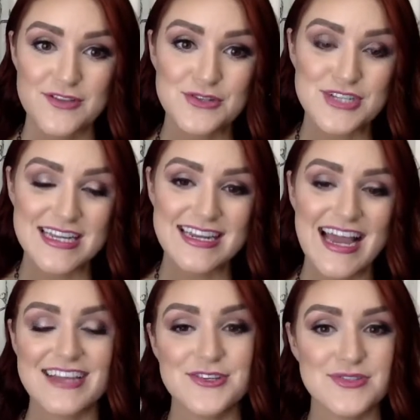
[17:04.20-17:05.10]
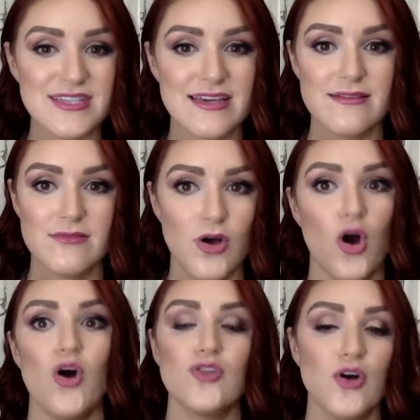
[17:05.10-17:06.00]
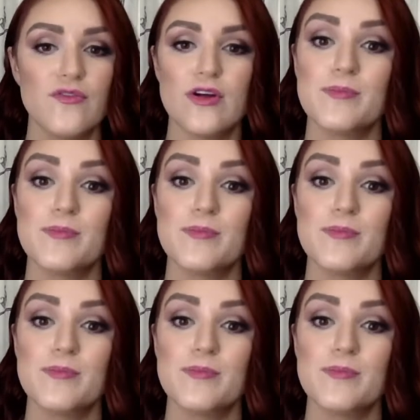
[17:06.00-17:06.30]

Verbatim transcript: lotion and use it all over,